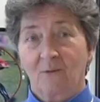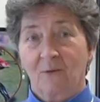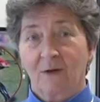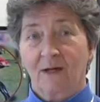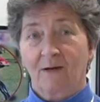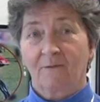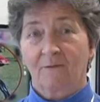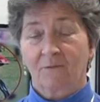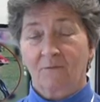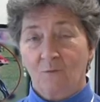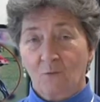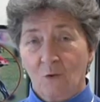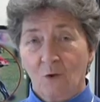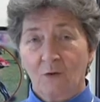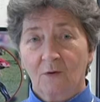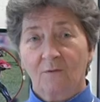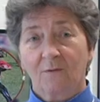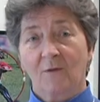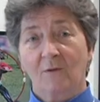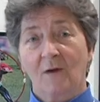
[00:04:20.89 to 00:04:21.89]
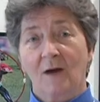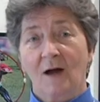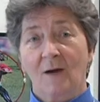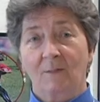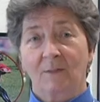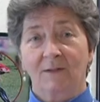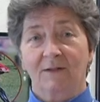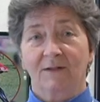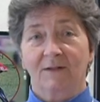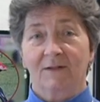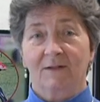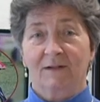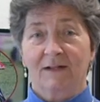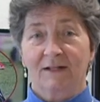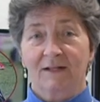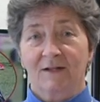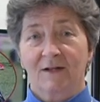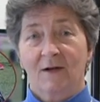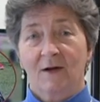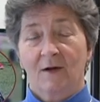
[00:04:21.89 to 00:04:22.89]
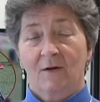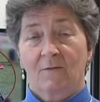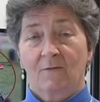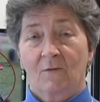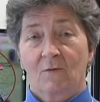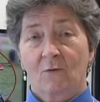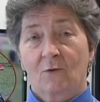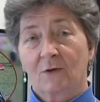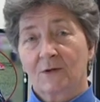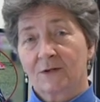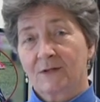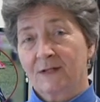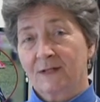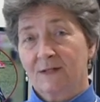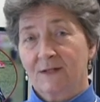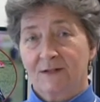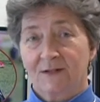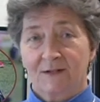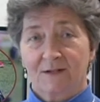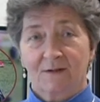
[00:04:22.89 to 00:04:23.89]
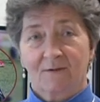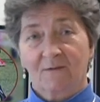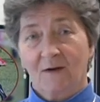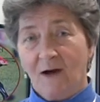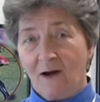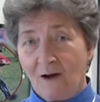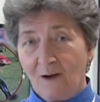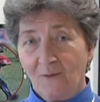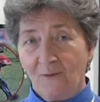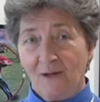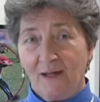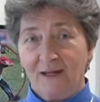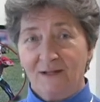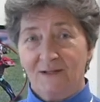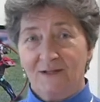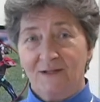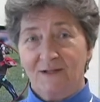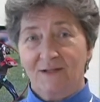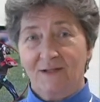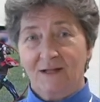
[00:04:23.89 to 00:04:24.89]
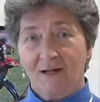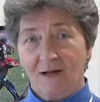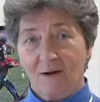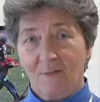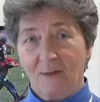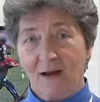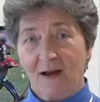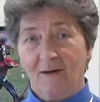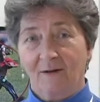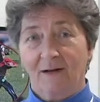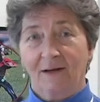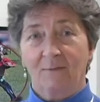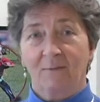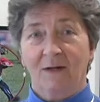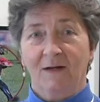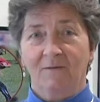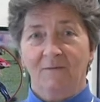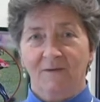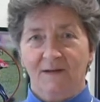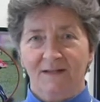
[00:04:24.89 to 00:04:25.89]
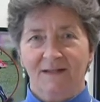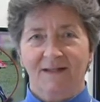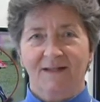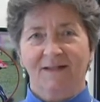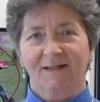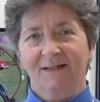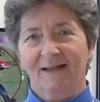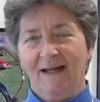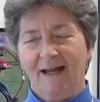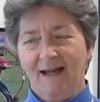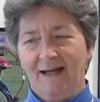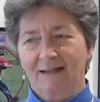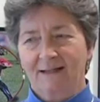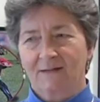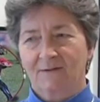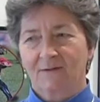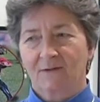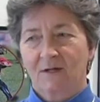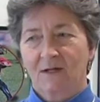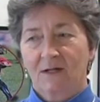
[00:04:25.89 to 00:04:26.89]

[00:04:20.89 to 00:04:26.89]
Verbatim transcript: we have wonderful opportunities for citizens of all ages to come out and be physically active.